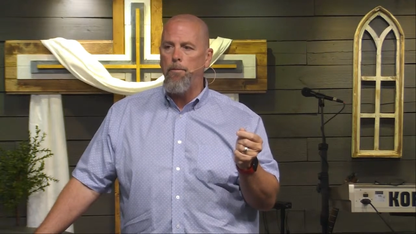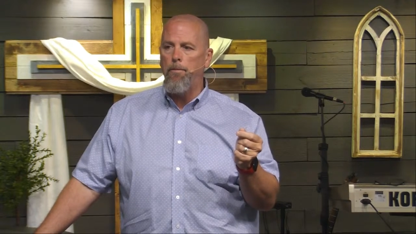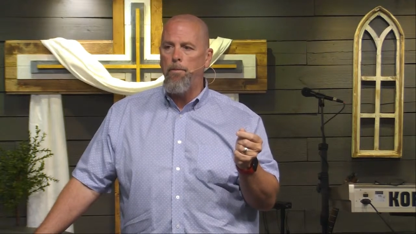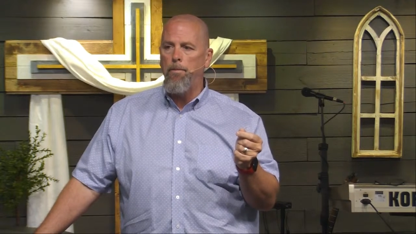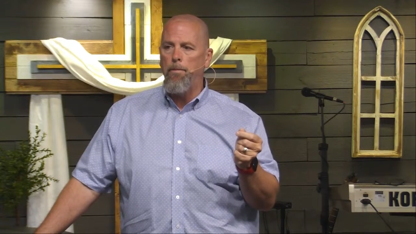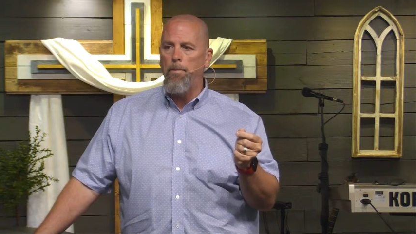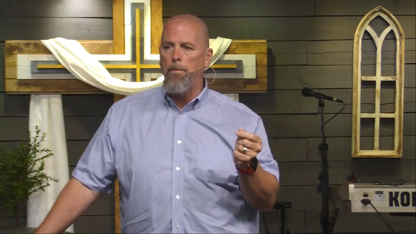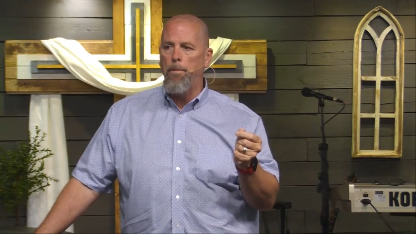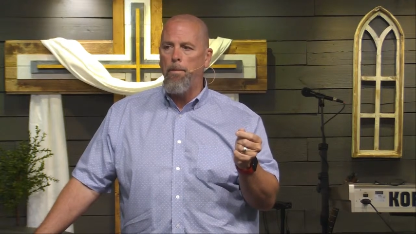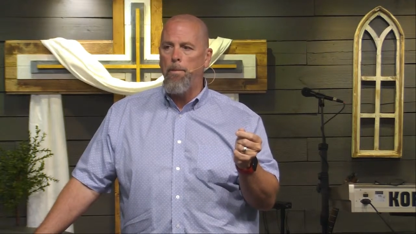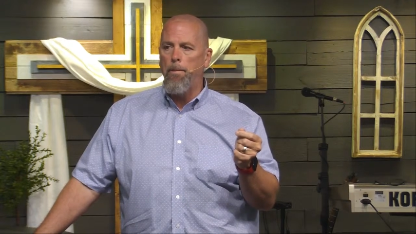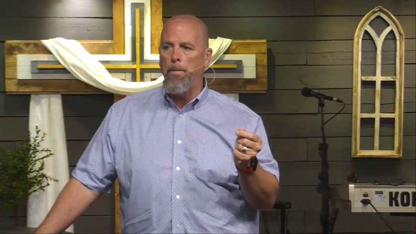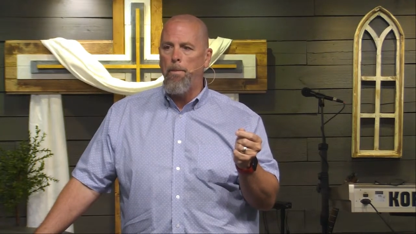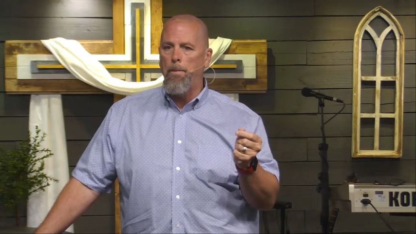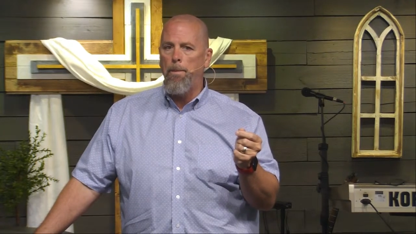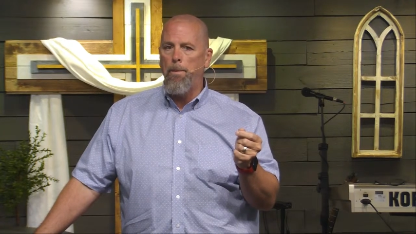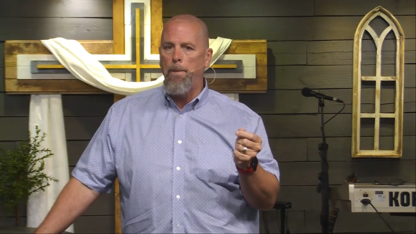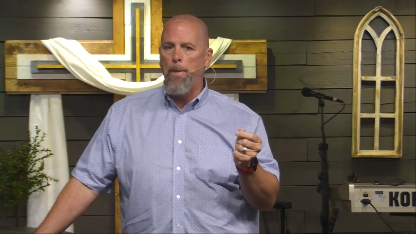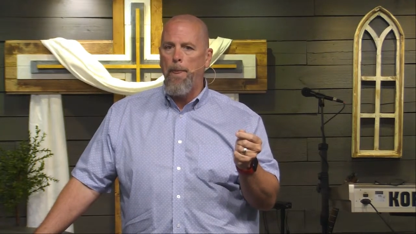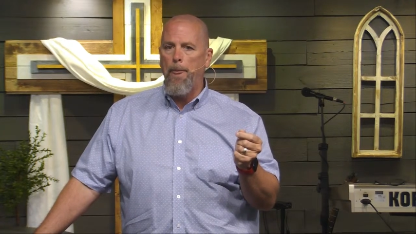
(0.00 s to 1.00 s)

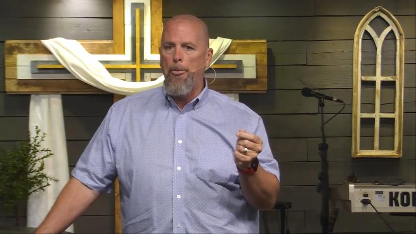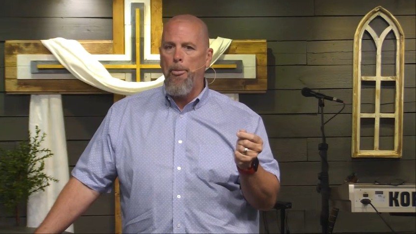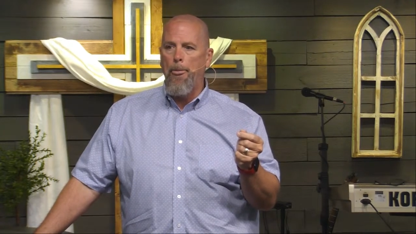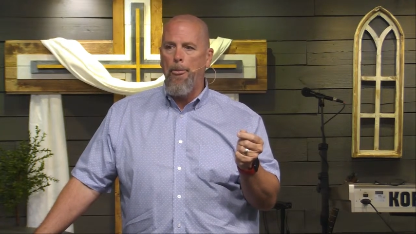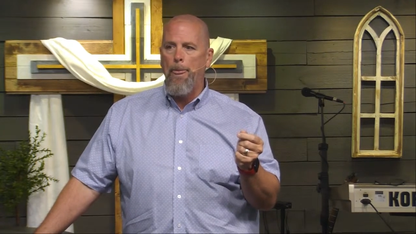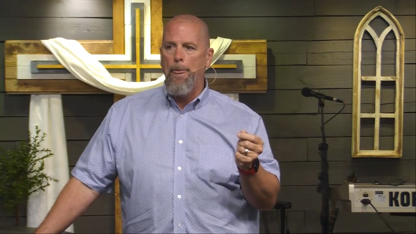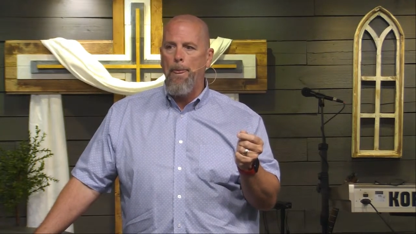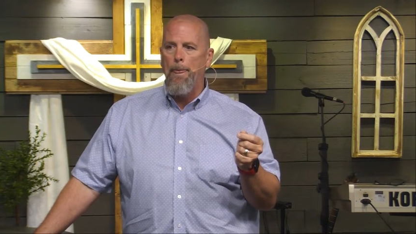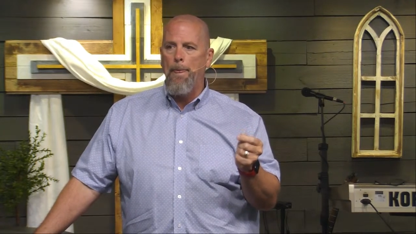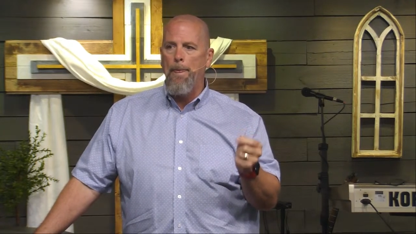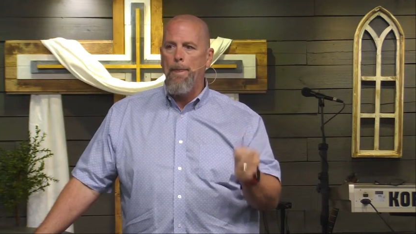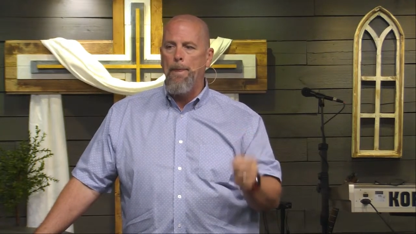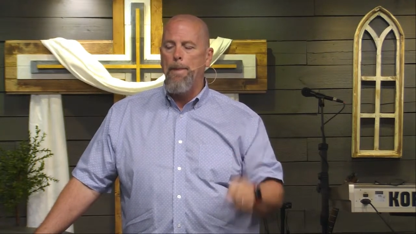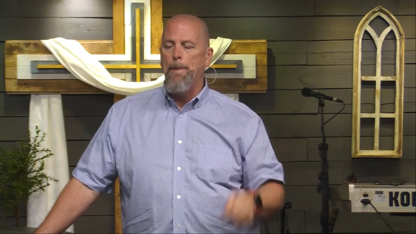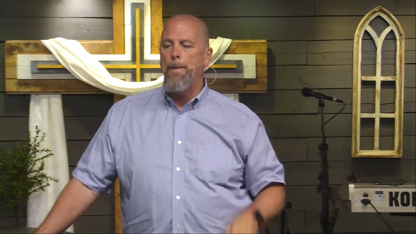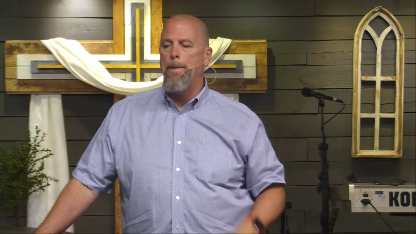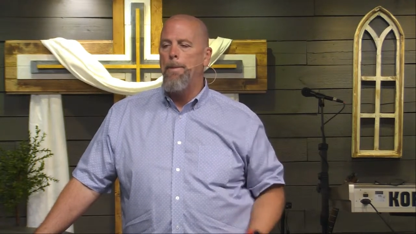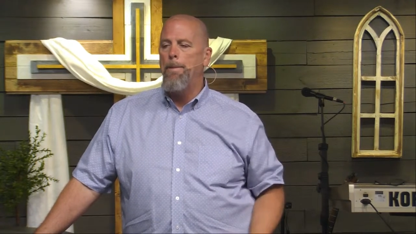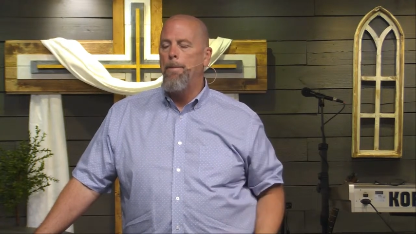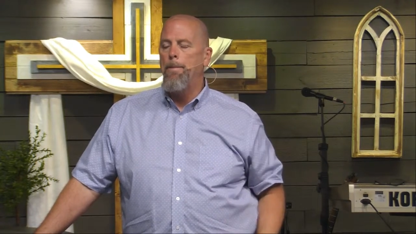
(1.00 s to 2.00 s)

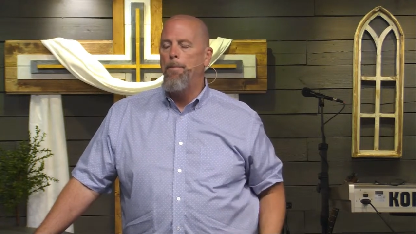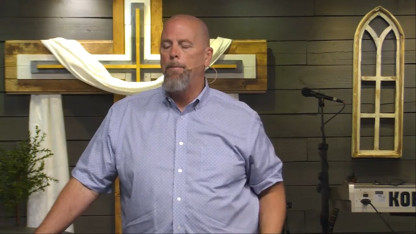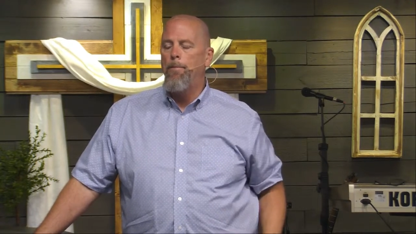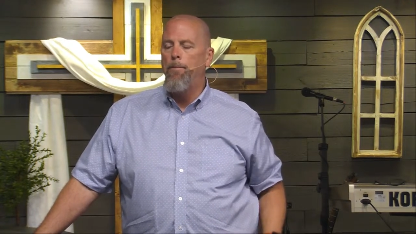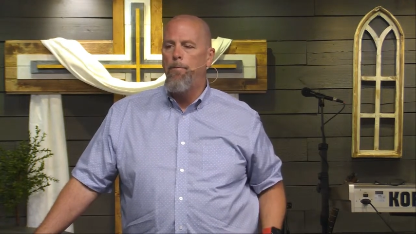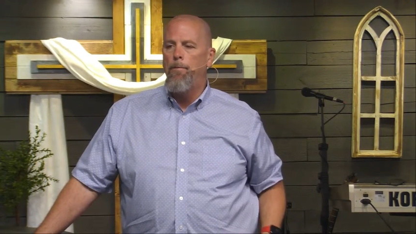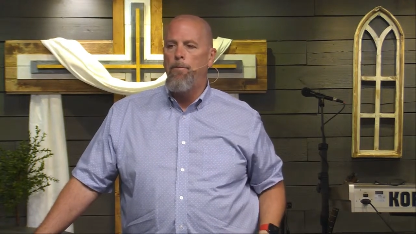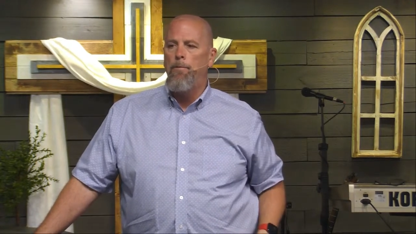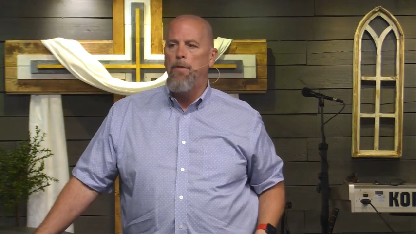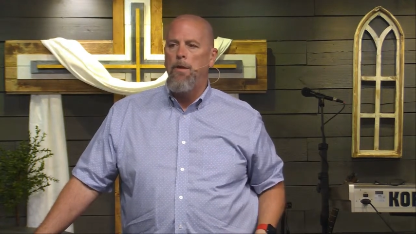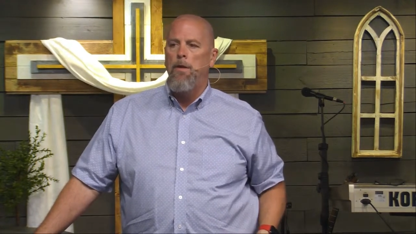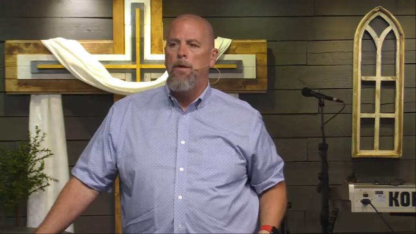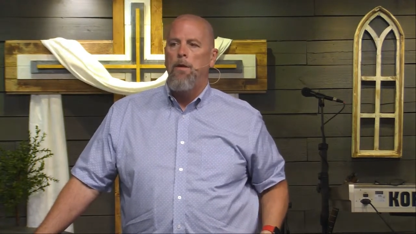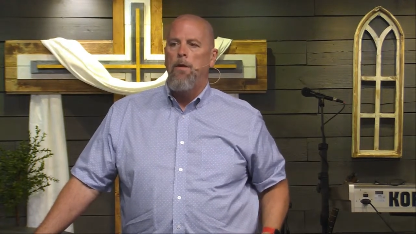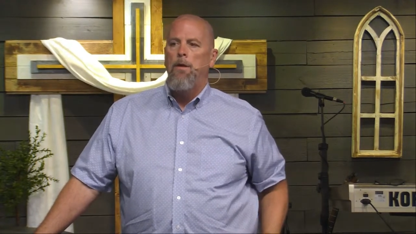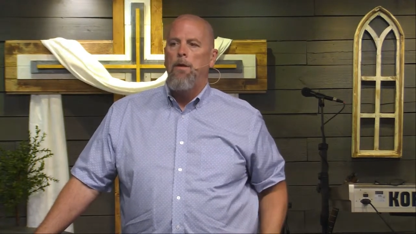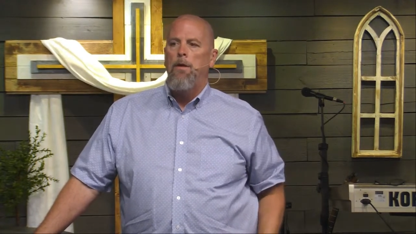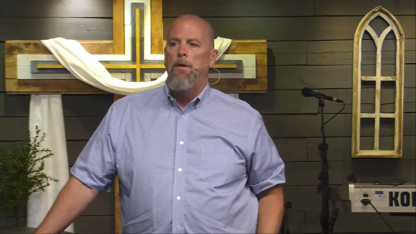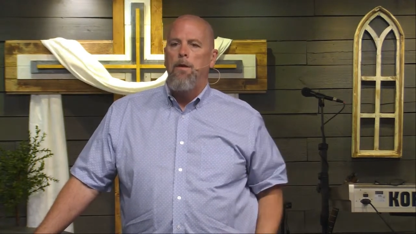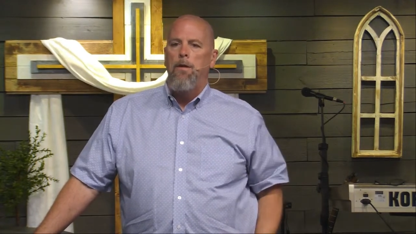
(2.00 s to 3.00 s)
Nothing is said.